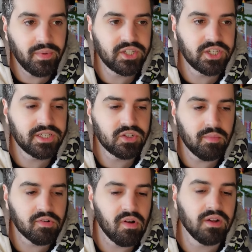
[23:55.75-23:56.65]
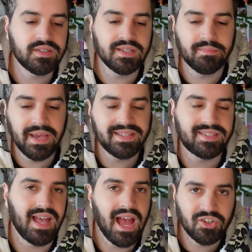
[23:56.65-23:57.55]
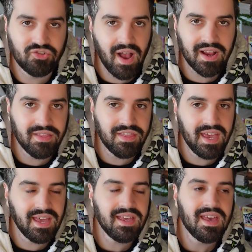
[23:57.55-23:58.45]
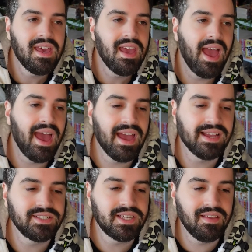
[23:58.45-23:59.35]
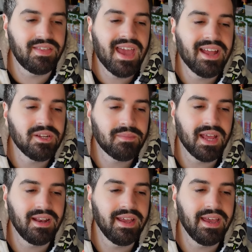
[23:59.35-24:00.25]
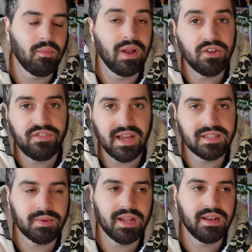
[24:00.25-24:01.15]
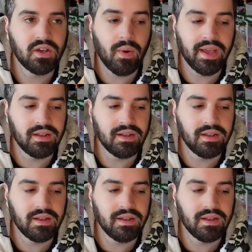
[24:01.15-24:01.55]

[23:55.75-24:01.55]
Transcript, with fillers: We did come across this big sand dragon thing and they end up killing it. Well, Luffy ends up killing it quite